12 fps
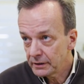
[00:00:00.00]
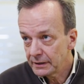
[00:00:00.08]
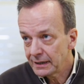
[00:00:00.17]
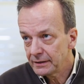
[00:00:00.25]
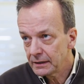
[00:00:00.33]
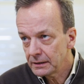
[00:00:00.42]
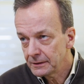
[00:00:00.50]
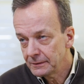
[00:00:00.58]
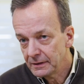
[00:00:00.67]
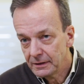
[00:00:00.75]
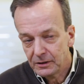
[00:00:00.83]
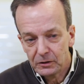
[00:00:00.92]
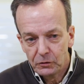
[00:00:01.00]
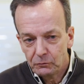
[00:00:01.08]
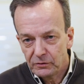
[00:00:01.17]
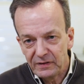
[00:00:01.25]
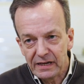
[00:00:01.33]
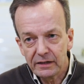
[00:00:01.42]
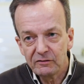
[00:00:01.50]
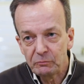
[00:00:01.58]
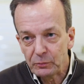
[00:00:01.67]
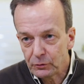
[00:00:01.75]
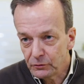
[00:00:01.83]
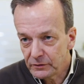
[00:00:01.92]
And I think we've kind
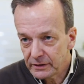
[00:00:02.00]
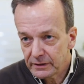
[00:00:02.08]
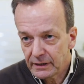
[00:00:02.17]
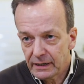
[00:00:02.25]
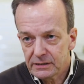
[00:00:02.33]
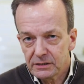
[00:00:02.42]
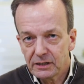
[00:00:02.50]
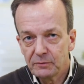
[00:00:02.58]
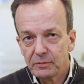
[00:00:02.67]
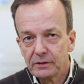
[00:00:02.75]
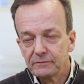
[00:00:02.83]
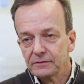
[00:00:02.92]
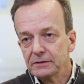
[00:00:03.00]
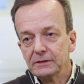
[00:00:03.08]
of proven in the last couple of